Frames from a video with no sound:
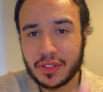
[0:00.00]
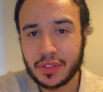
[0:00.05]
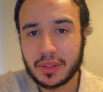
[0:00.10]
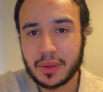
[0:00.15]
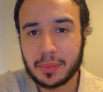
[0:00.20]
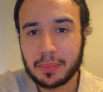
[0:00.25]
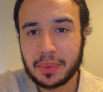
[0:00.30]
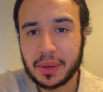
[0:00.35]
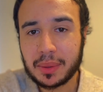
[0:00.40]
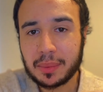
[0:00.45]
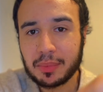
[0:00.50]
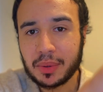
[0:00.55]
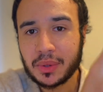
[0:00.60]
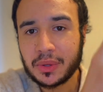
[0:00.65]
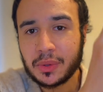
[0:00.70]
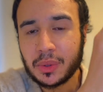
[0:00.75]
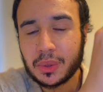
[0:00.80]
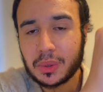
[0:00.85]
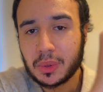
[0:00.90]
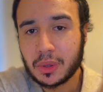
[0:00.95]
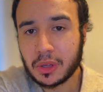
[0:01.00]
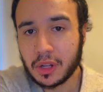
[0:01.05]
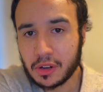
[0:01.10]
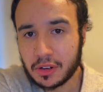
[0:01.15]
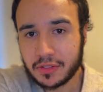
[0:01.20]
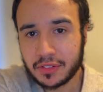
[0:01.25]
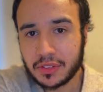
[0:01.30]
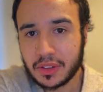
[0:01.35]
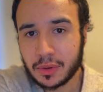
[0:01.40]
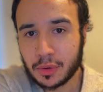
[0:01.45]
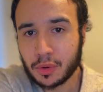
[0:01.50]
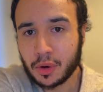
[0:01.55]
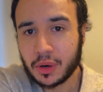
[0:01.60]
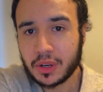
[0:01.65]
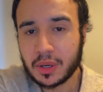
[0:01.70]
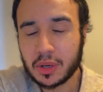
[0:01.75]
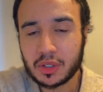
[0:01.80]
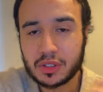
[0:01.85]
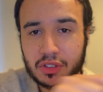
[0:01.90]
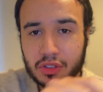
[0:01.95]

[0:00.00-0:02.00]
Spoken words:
the people you love, the royals,